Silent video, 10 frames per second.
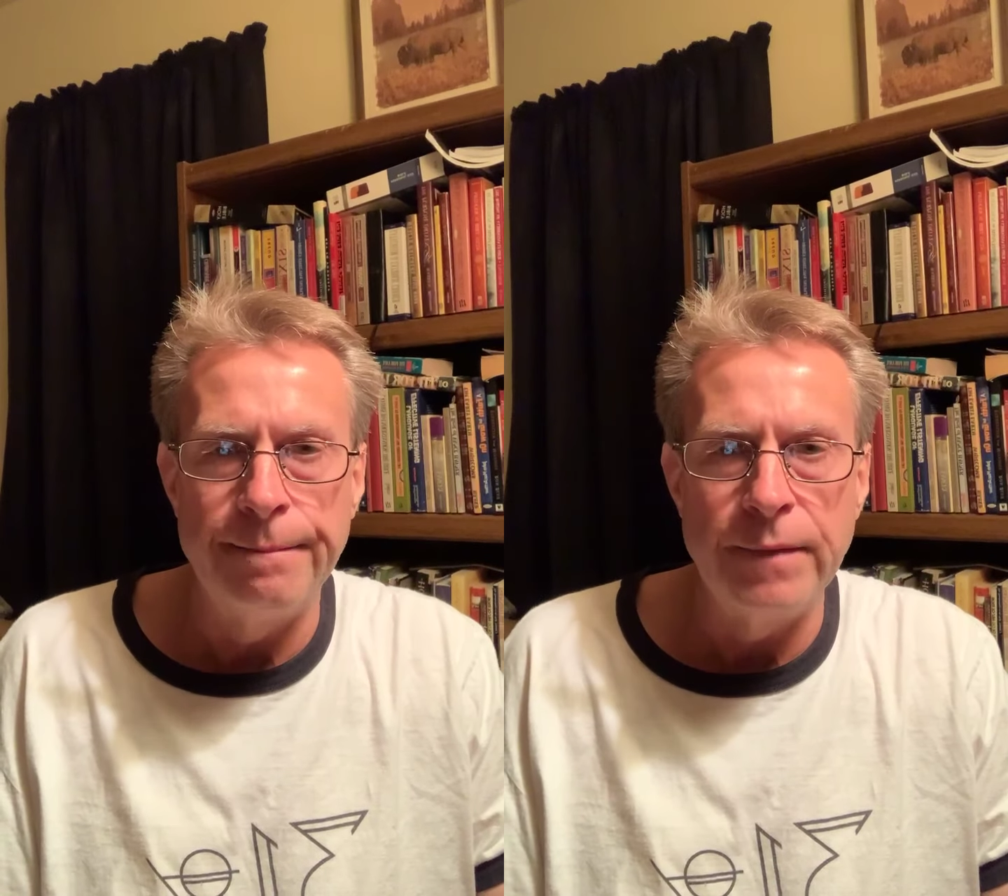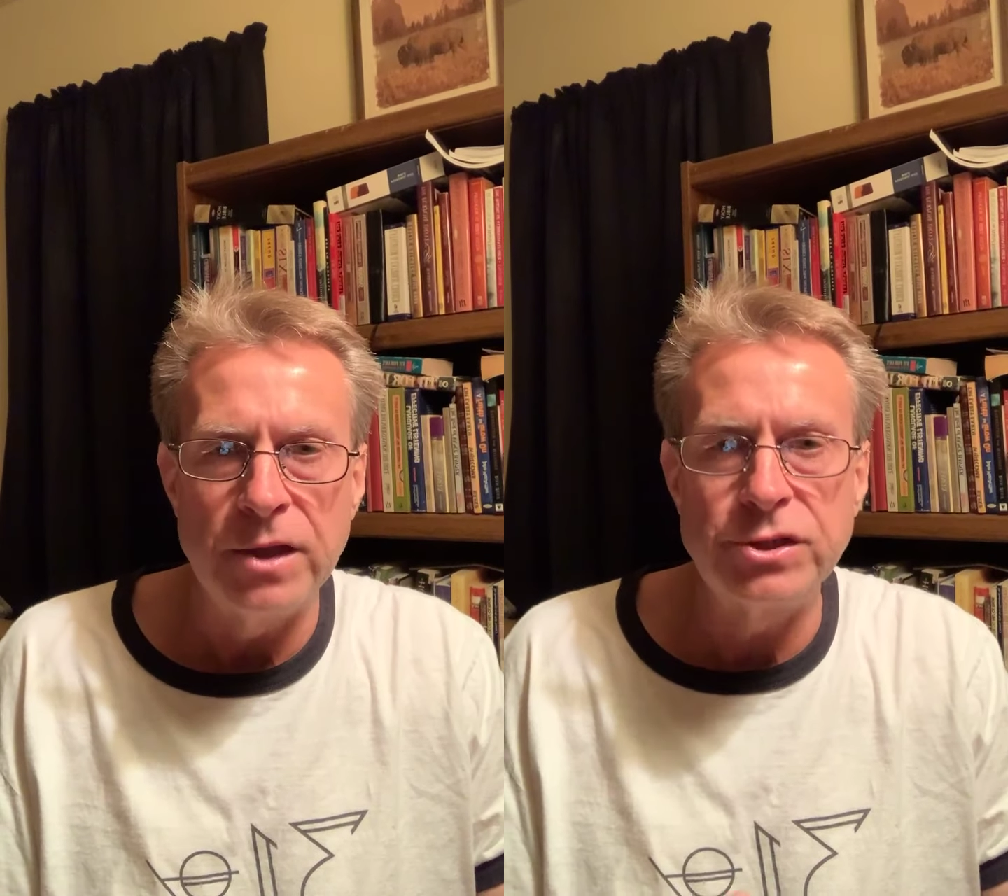
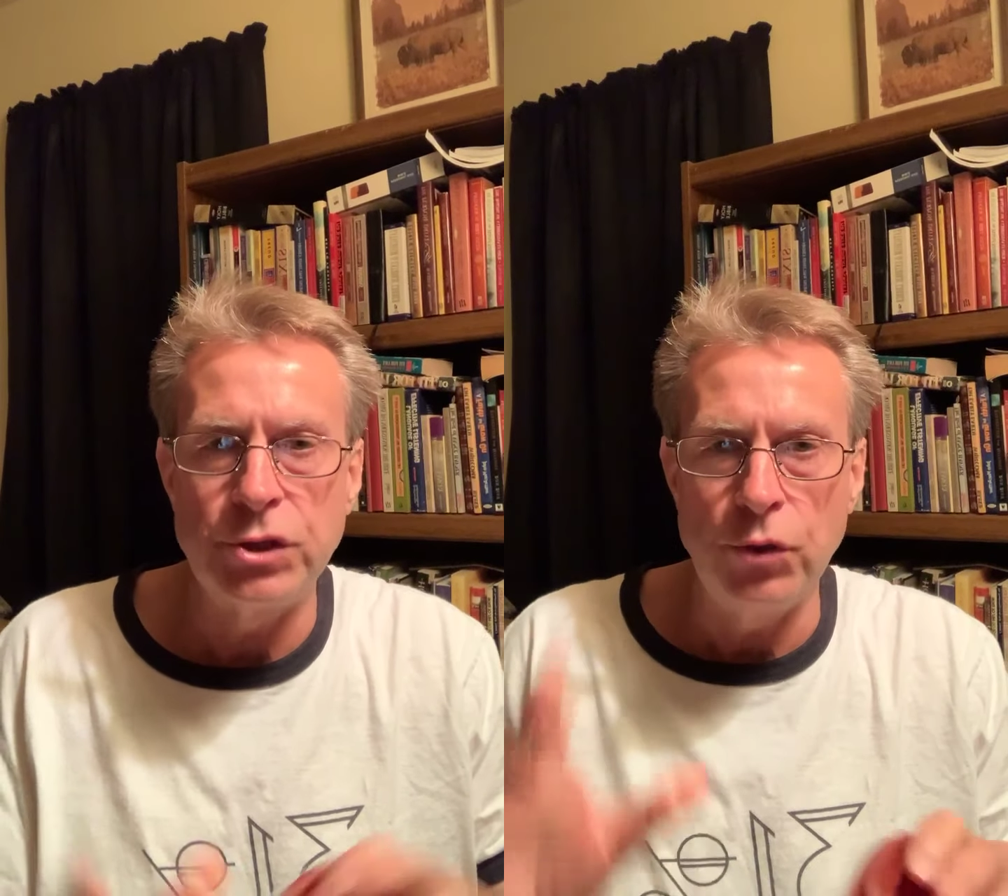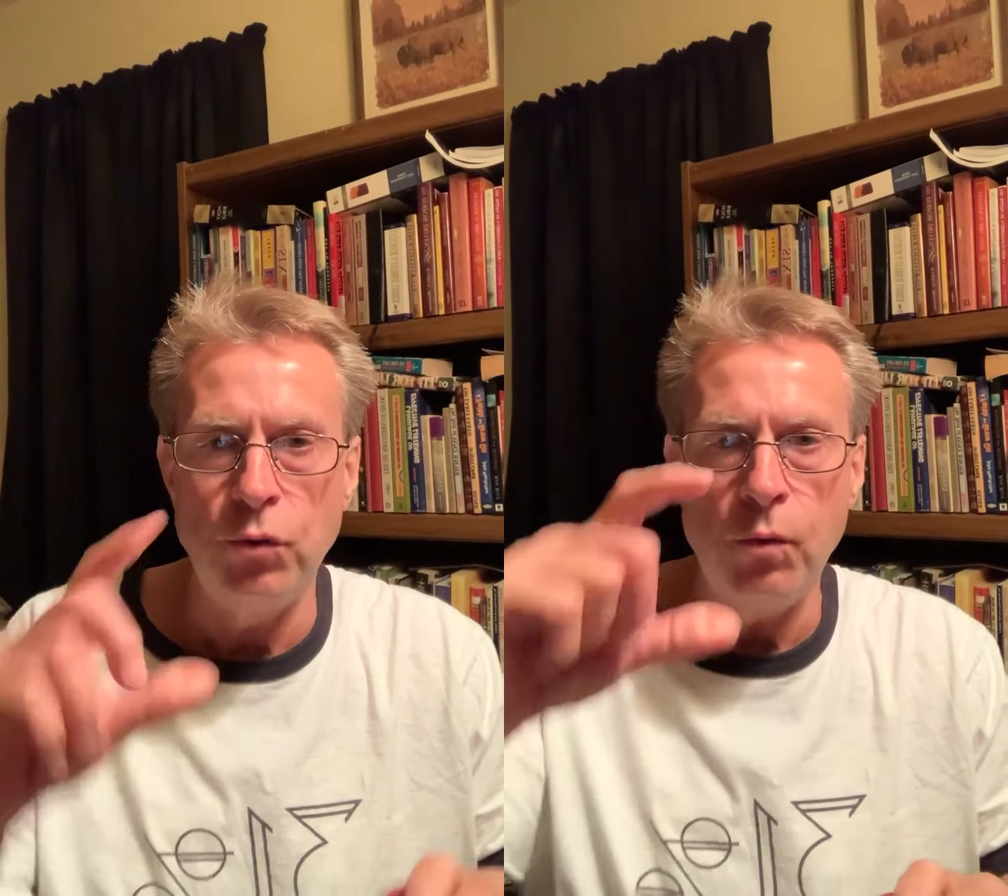
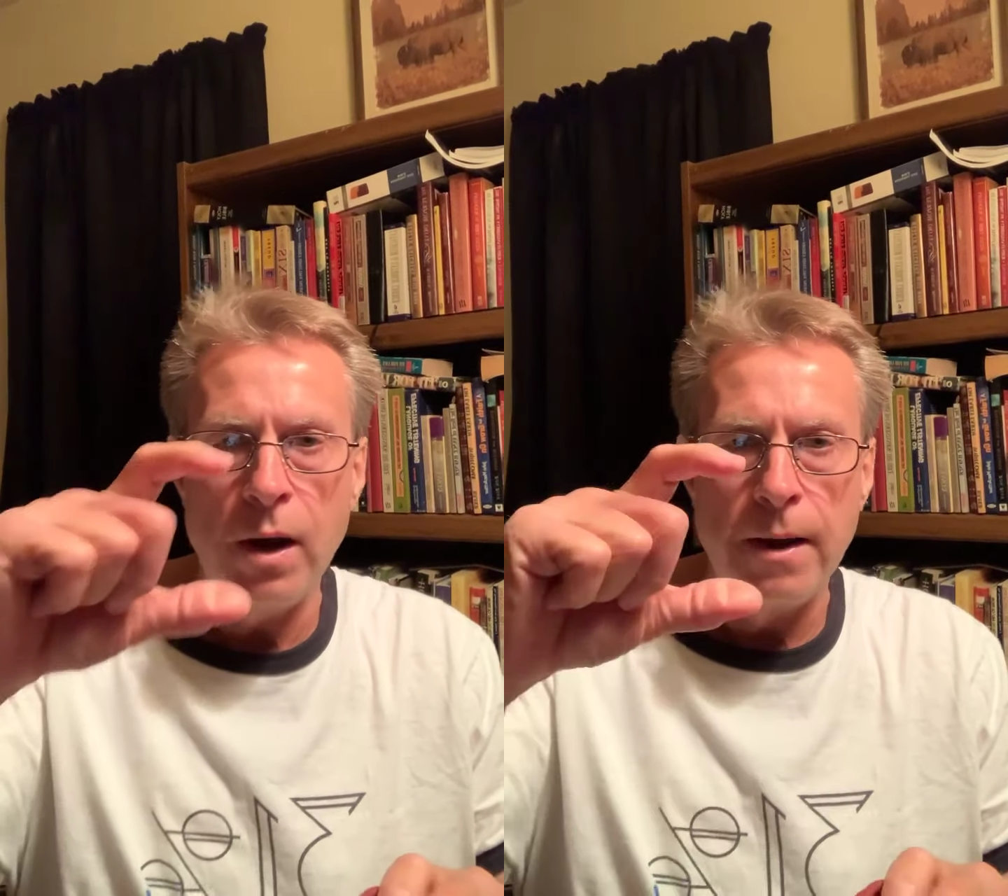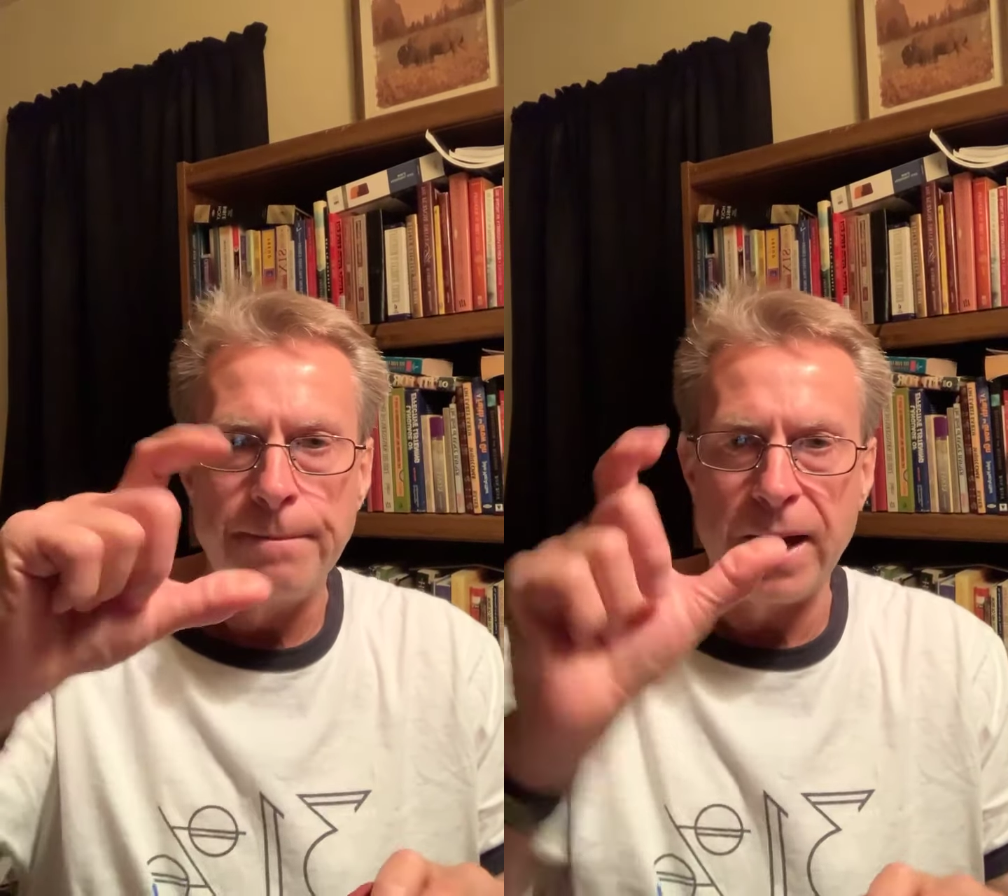2
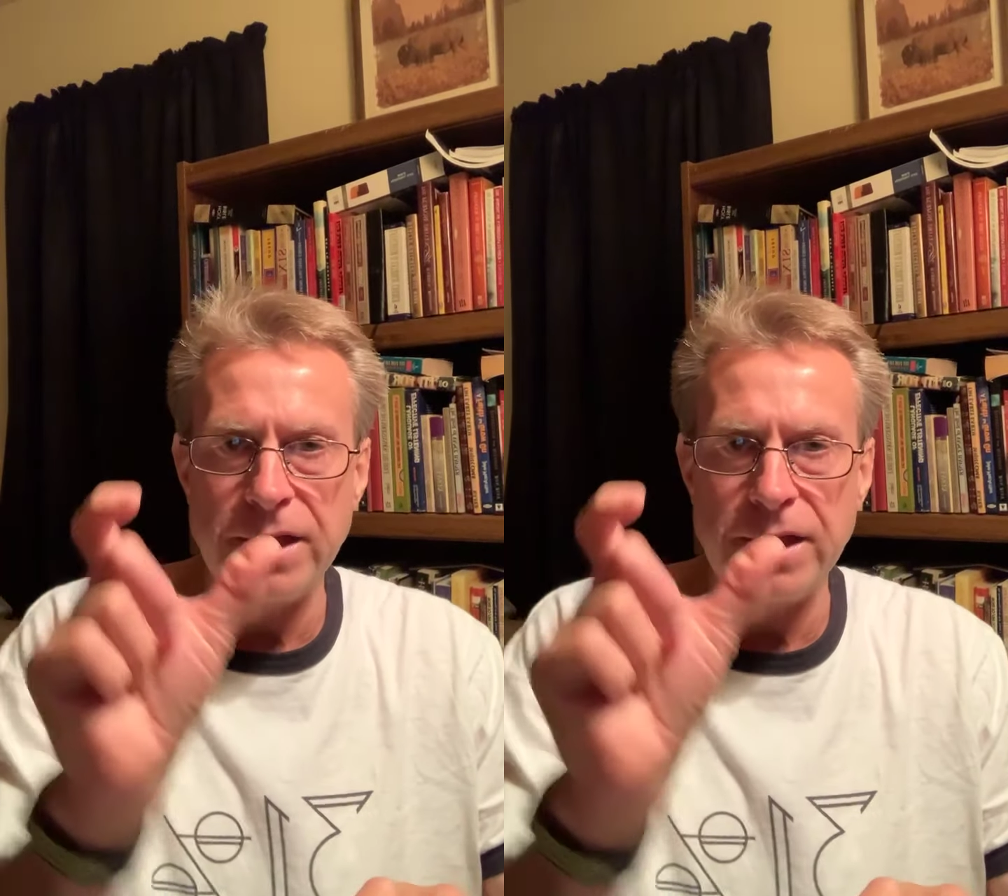by